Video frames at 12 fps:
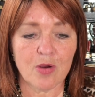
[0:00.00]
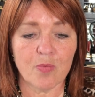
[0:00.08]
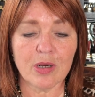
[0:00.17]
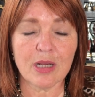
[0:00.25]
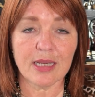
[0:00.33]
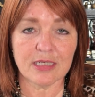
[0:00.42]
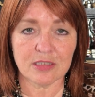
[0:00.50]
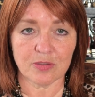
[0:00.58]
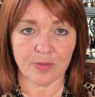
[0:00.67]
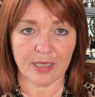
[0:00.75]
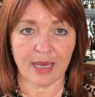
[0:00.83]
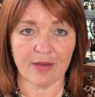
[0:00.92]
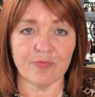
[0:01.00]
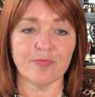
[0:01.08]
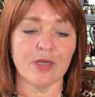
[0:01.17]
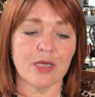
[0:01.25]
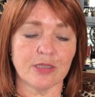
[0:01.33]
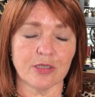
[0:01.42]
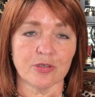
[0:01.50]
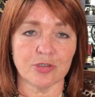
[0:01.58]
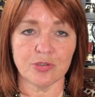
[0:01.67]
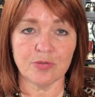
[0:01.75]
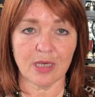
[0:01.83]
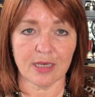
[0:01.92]
what kinds do we have? There are
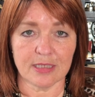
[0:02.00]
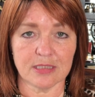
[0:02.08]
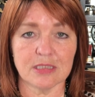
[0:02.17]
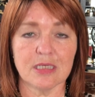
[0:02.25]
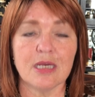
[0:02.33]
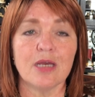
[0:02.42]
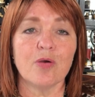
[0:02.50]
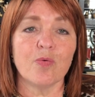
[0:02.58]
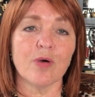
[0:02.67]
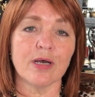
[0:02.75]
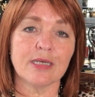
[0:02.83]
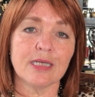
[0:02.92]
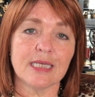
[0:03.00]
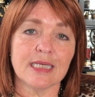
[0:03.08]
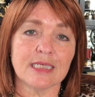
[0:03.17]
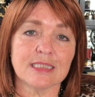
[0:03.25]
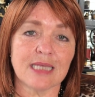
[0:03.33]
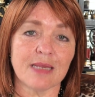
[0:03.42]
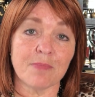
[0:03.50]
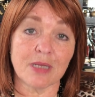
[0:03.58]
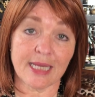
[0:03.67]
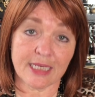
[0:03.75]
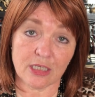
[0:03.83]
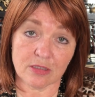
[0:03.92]
2 kinds. One is a
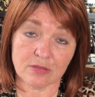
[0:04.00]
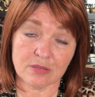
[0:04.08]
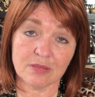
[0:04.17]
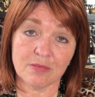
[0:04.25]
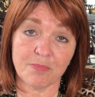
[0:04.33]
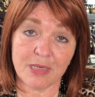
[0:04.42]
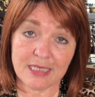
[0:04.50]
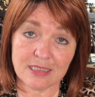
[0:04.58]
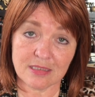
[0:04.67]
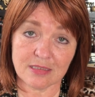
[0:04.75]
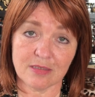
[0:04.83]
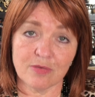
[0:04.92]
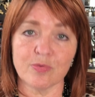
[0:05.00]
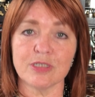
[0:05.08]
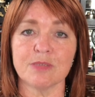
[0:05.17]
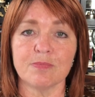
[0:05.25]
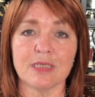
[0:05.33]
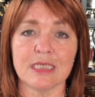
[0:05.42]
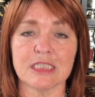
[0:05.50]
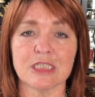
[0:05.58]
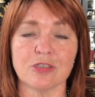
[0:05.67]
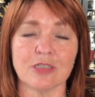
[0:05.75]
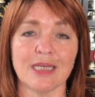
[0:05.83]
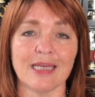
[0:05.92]
molecular based, which is
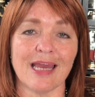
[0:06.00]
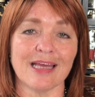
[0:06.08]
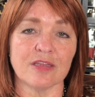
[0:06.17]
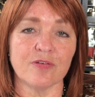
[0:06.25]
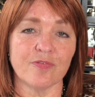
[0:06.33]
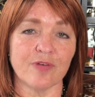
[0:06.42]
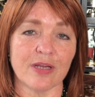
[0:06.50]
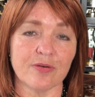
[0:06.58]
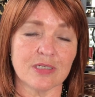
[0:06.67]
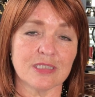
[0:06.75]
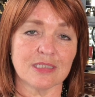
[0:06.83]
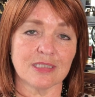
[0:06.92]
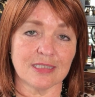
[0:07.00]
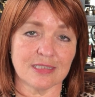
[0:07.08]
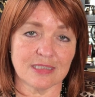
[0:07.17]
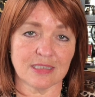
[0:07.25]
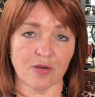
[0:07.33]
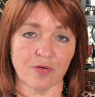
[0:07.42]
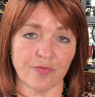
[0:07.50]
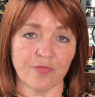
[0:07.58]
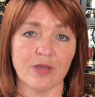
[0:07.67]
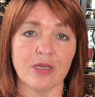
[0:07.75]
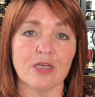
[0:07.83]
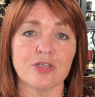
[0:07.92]
looking at the virus itself.
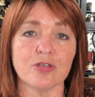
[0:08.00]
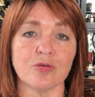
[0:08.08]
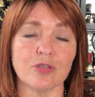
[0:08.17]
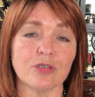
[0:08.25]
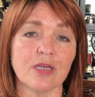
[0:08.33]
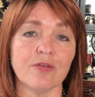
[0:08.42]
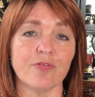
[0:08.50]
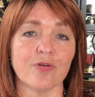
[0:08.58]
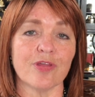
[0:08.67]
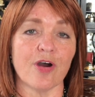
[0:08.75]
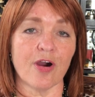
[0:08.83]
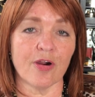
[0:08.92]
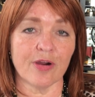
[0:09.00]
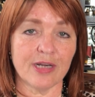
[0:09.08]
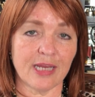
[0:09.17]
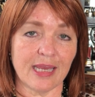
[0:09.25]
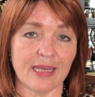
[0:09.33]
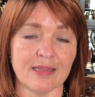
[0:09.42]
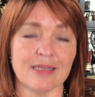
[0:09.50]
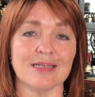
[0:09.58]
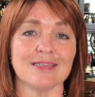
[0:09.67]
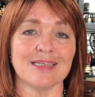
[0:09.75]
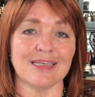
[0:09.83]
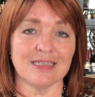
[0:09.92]
So looking for the RNA that
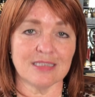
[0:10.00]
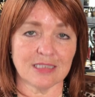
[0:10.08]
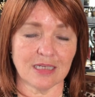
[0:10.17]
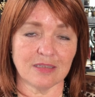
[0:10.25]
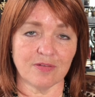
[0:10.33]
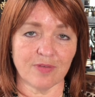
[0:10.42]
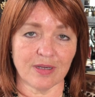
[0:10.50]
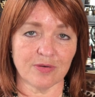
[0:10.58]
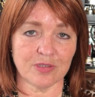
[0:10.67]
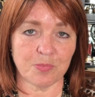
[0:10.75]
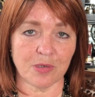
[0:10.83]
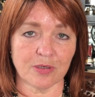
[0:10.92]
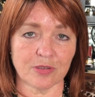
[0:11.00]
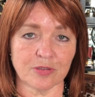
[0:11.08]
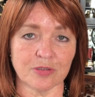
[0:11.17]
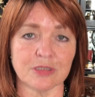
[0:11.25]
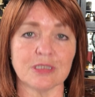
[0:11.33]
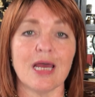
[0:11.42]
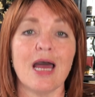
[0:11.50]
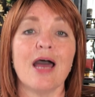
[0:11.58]
is inside the virus particles